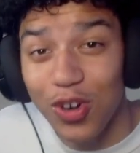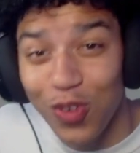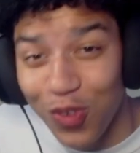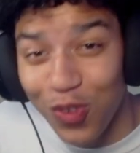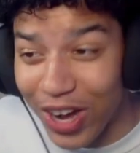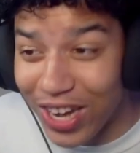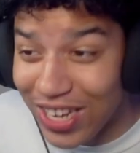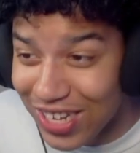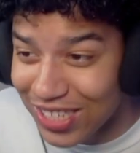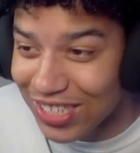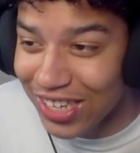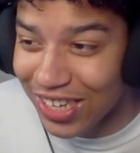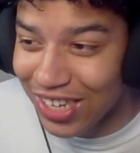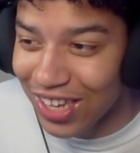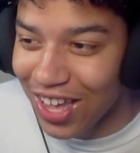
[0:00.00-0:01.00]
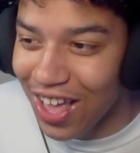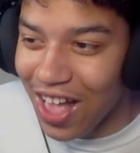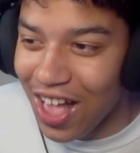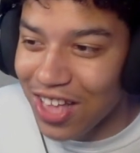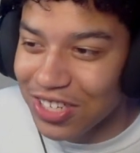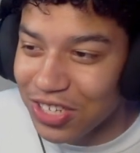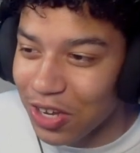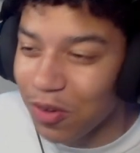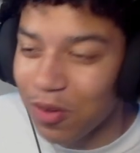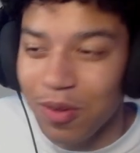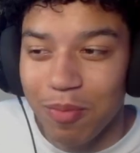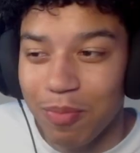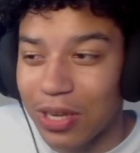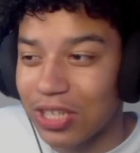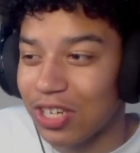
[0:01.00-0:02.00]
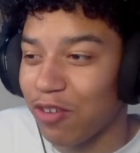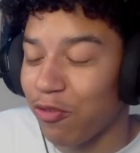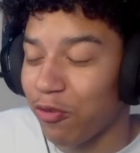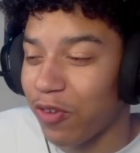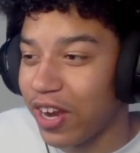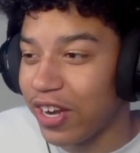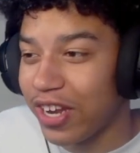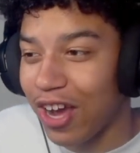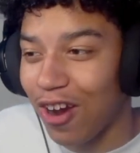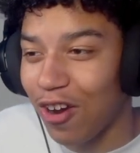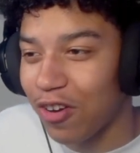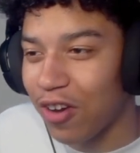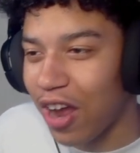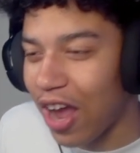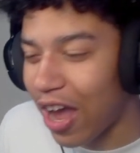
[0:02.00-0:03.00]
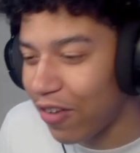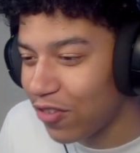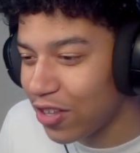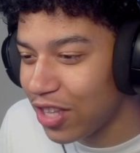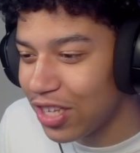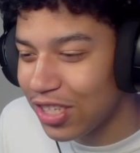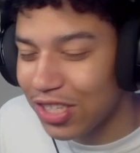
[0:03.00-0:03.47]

crazy. So I'm about to go find out after this.